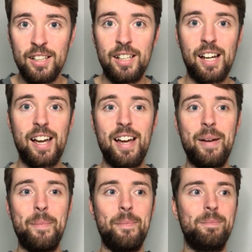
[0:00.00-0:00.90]

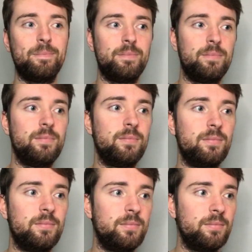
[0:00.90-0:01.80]
seems
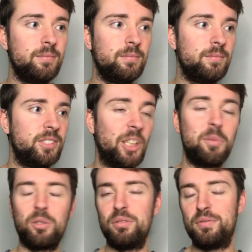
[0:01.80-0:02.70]

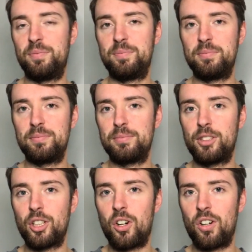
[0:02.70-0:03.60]
to have
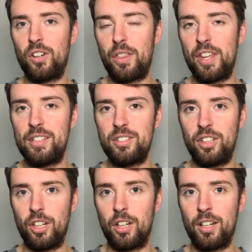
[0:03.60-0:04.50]
gone this
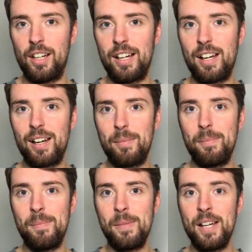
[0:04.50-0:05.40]
year.
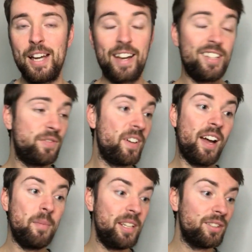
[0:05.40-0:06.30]
And it's
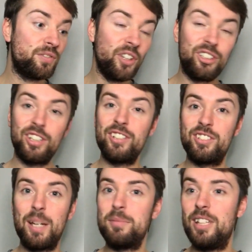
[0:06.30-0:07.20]
virtually the
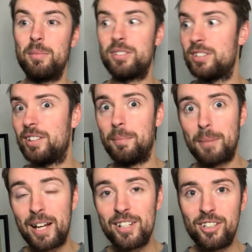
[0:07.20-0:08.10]
same team, it's the same
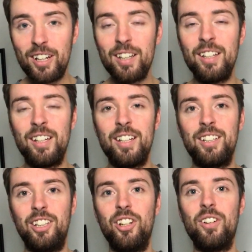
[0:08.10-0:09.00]
manager,
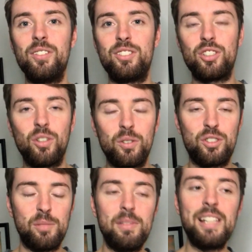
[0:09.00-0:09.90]
you know, so
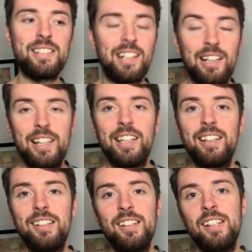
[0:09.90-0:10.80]
something isn't
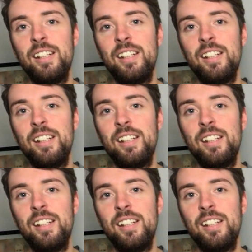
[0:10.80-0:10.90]
clicking.